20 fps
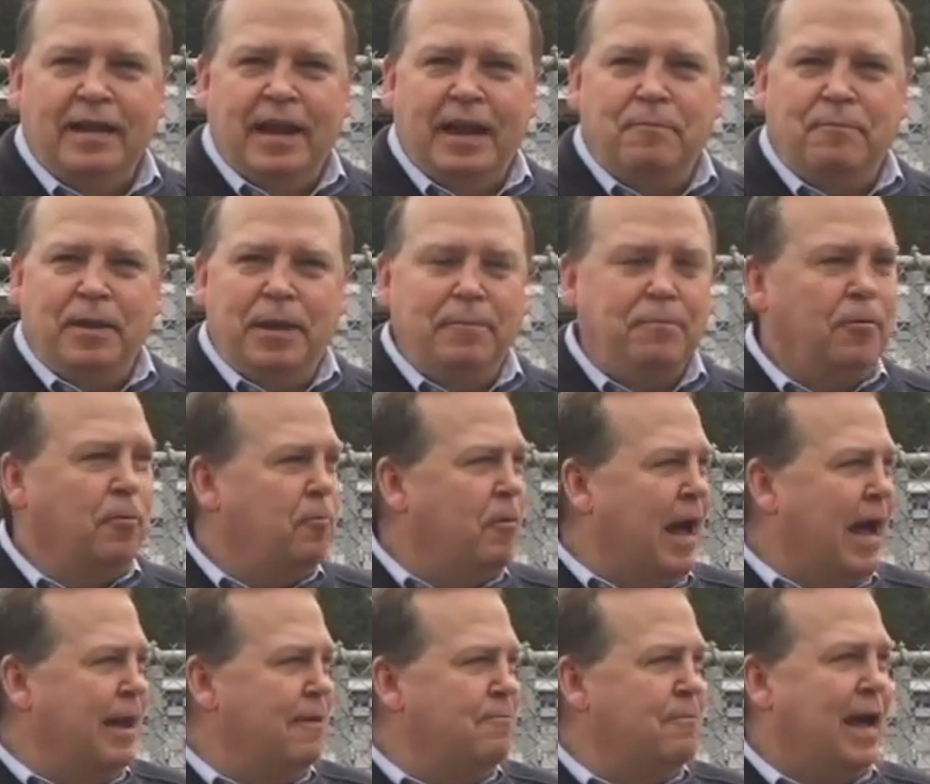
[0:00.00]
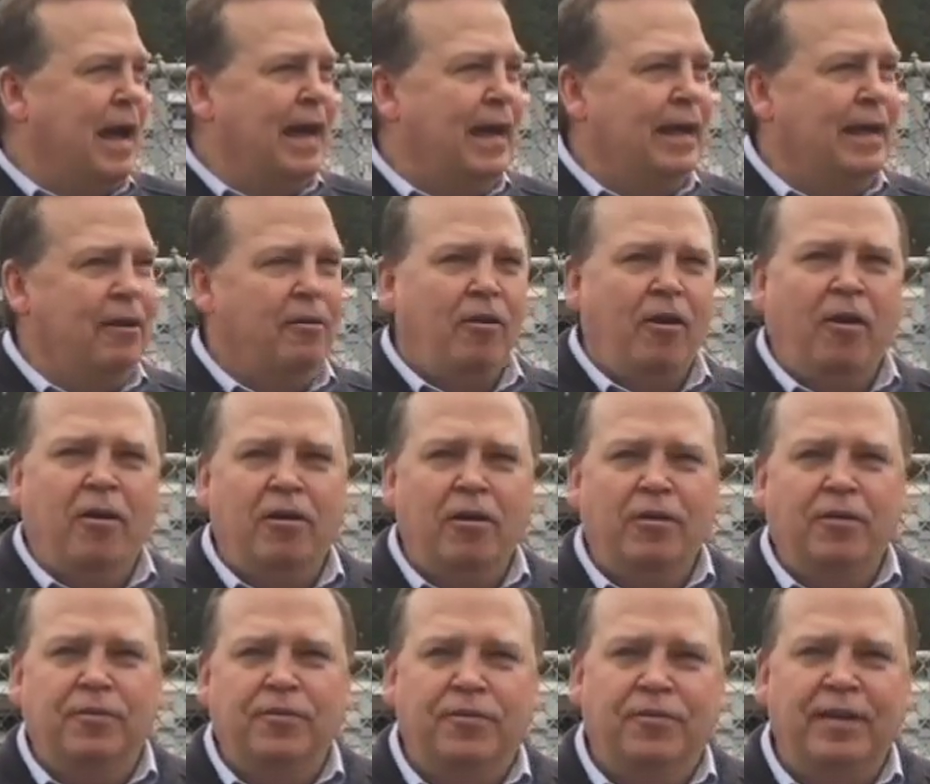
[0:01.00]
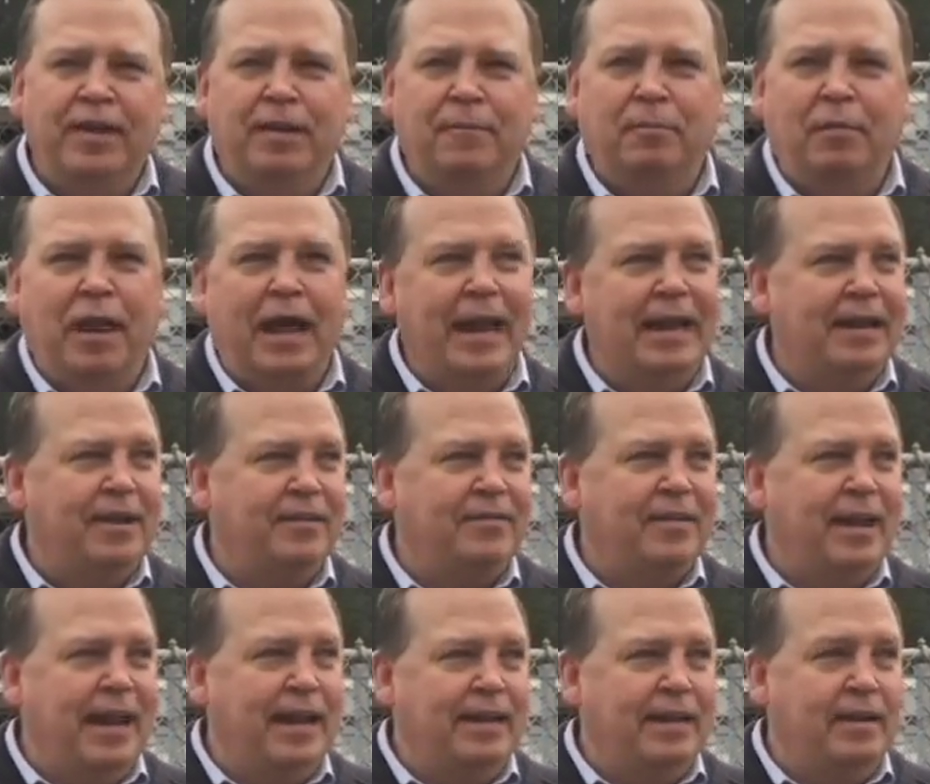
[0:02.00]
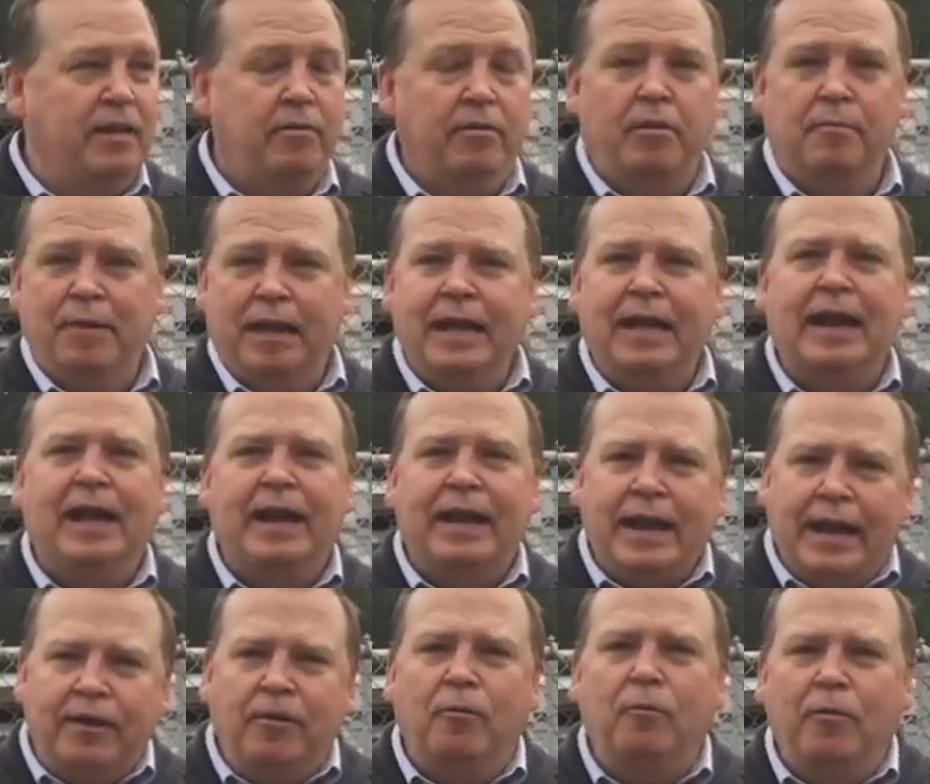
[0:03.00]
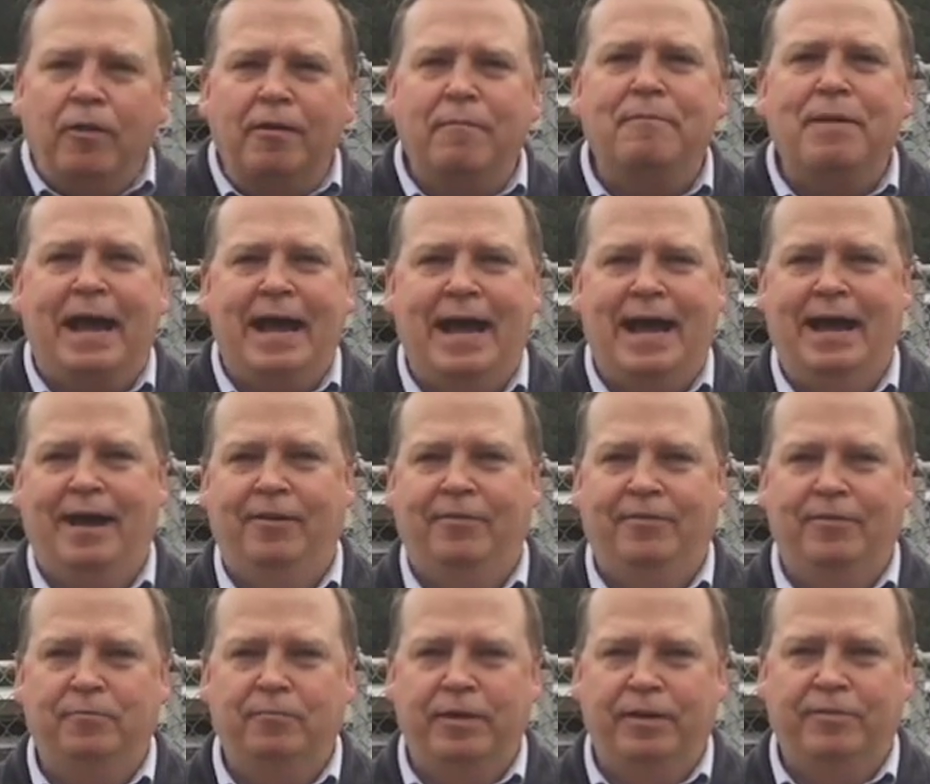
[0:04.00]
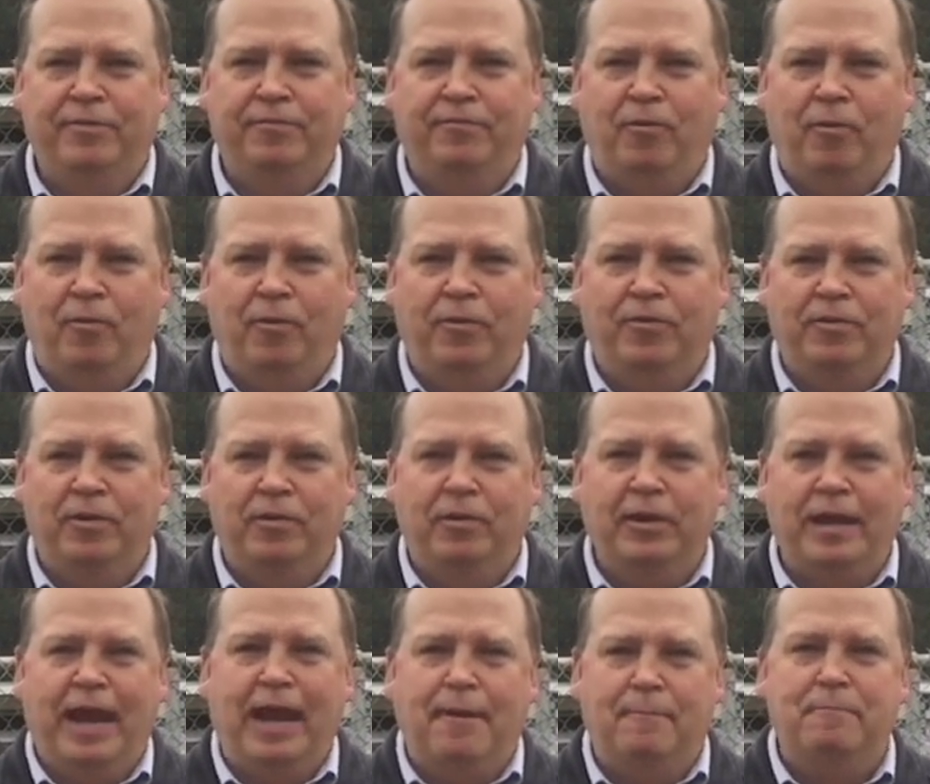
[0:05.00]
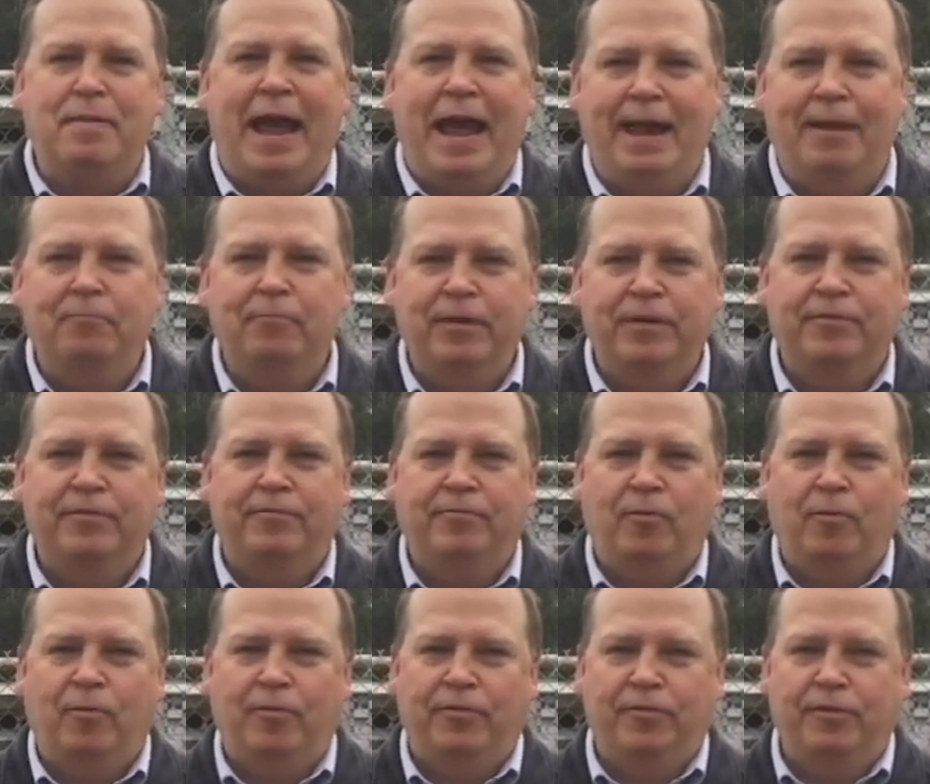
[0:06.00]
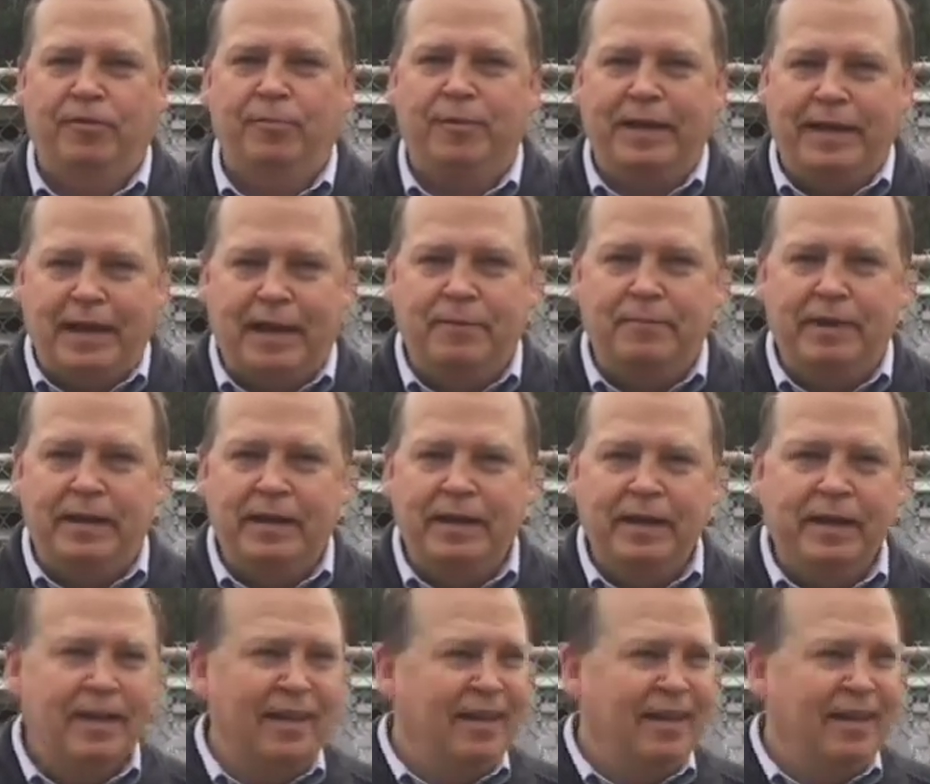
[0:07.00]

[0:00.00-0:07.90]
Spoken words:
And people riding by here aren't going to see a blighted site and go, oh my God, I don't want to buy a house in Windsor Forest, or look how bad Windsor Forest is becoming.